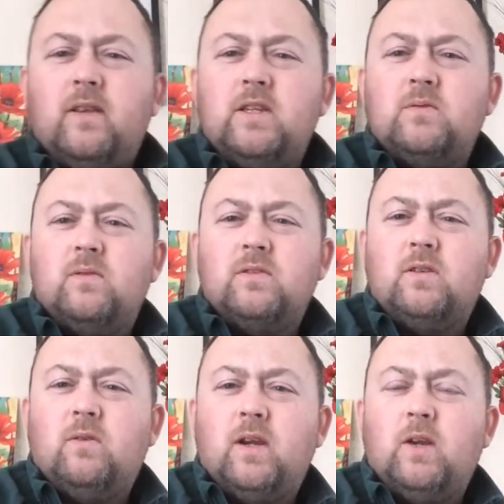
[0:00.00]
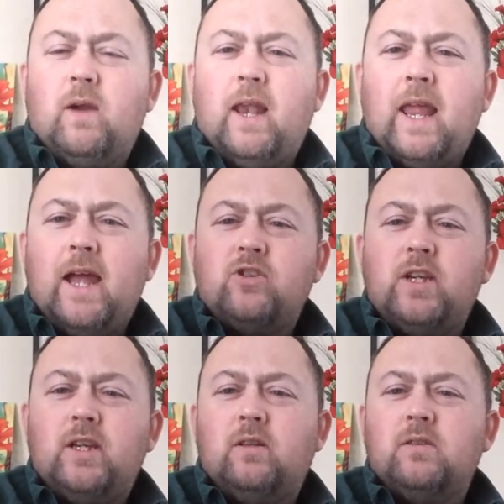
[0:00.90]
These ones are quite large
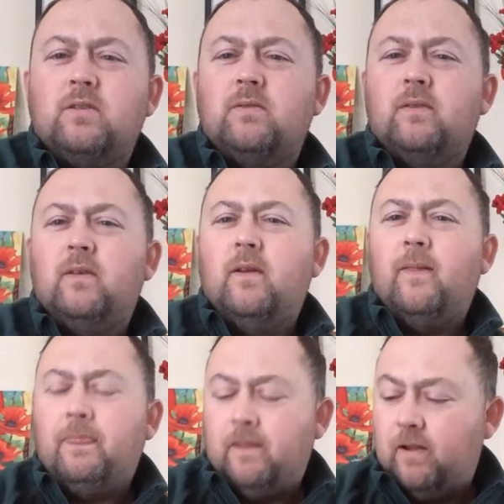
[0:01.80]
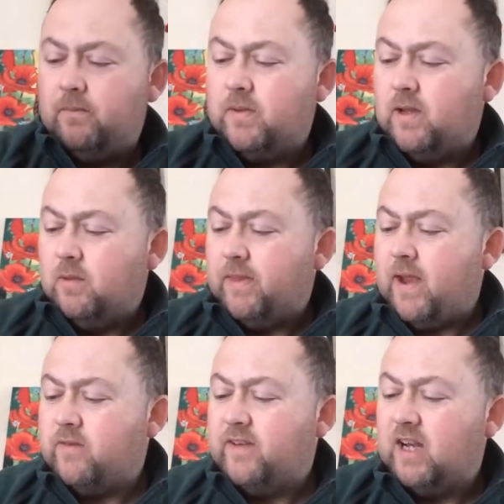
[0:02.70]
needles. But
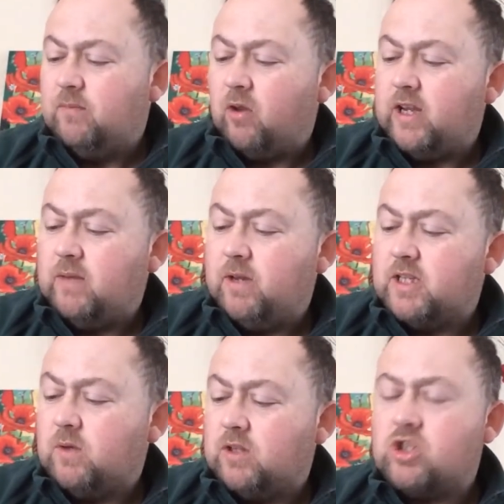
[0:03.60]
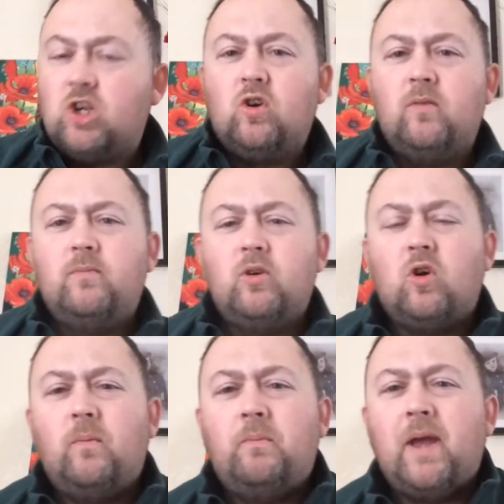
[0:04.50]
they're available on eBay as well. Just
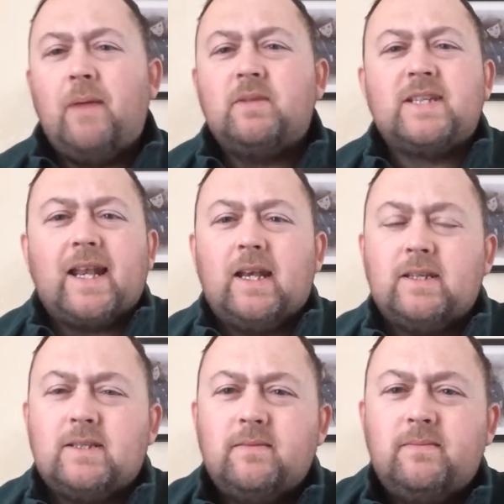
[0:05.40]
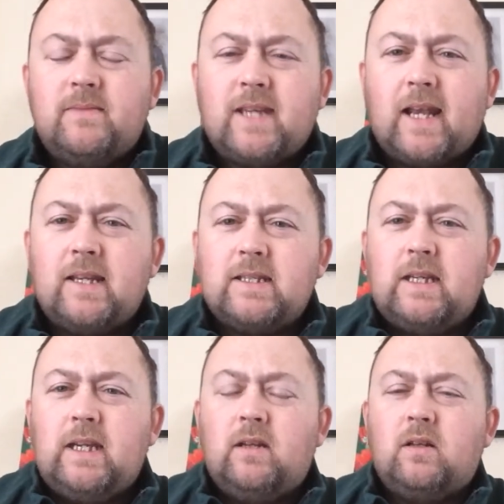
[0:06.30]
look up saddler's
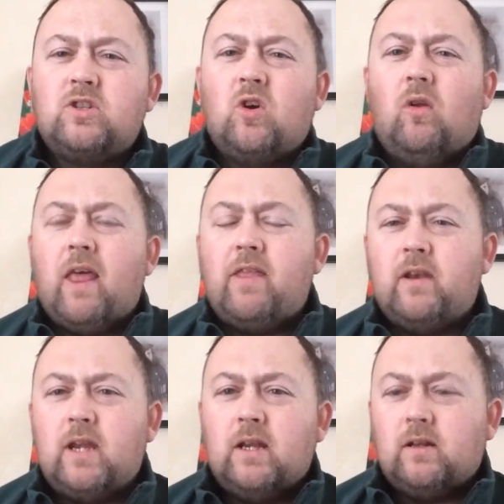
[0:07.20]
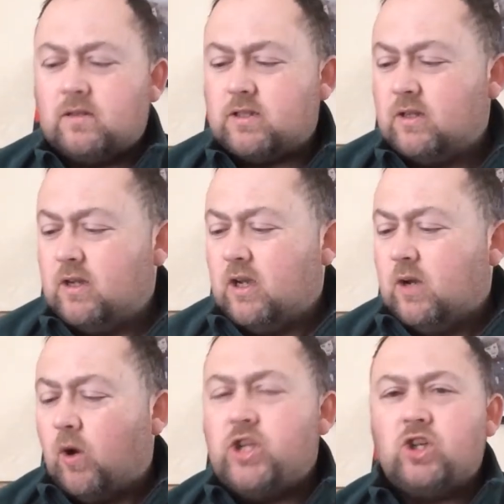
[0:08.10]
needles or leather needles.
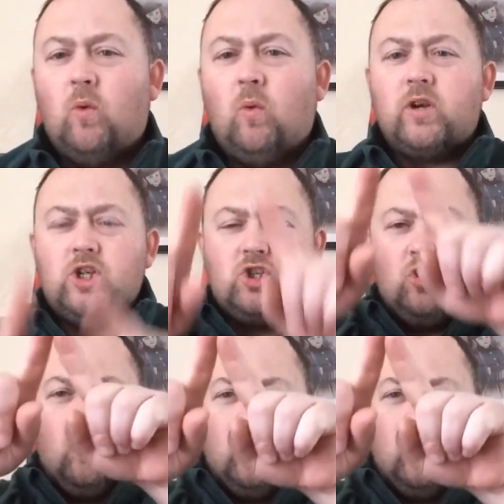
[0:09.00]
What you don't want is you don't